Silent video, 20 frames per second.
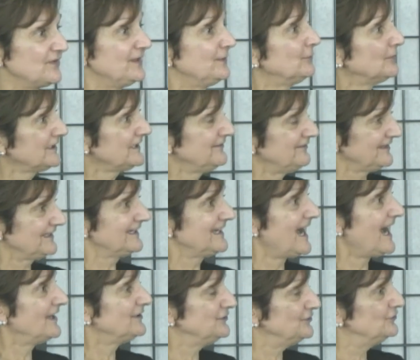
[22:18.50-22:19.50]
were giving
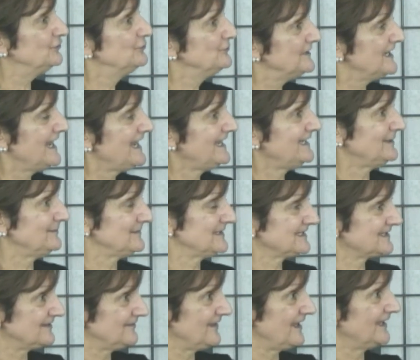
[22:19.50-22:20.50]
God new
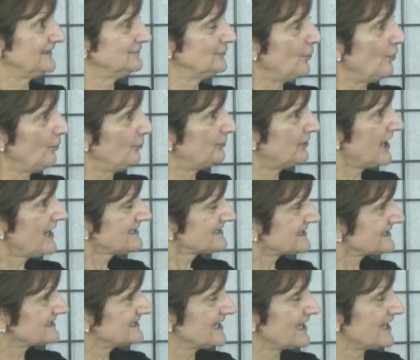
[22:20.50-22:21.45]
names in that whole process,